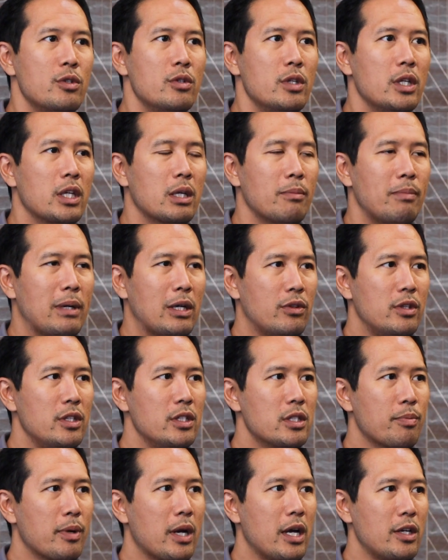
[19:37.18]
unique about
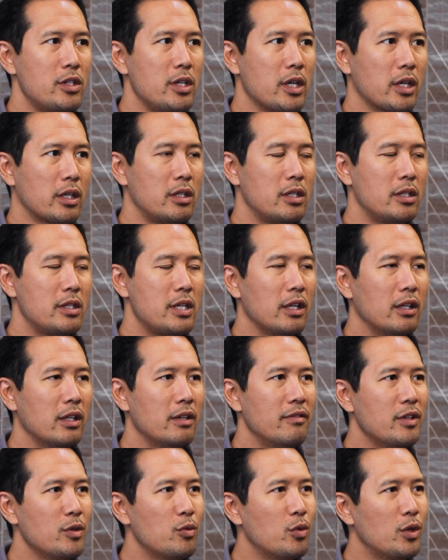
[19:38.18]
this project, tell
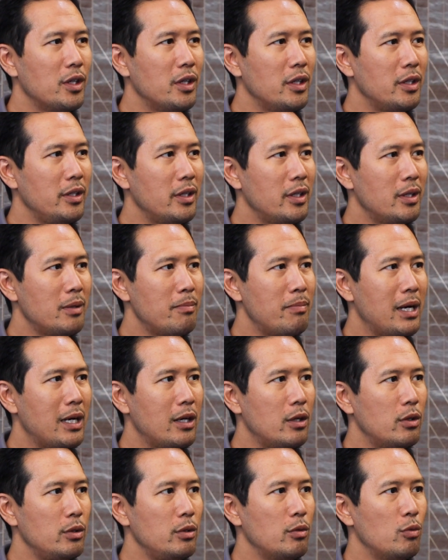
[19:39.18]
everyone
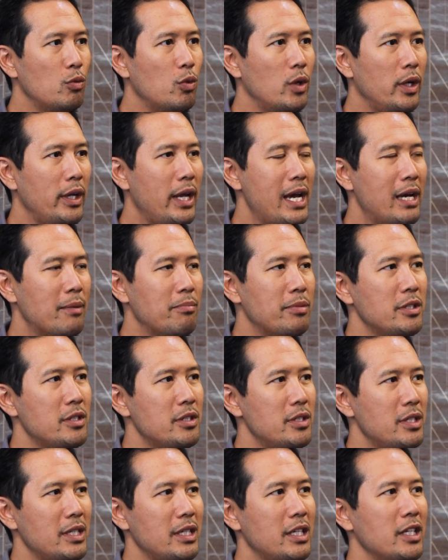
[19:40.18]
about what
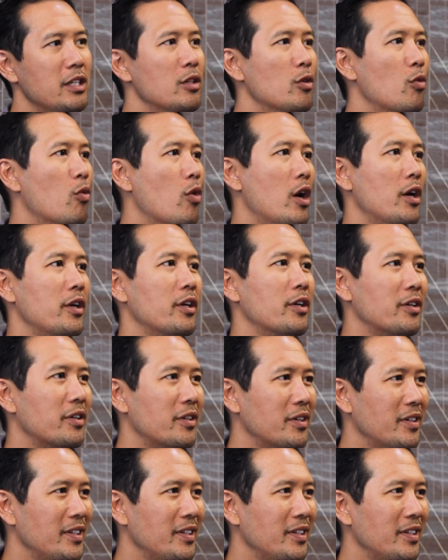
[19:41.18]
happens in the water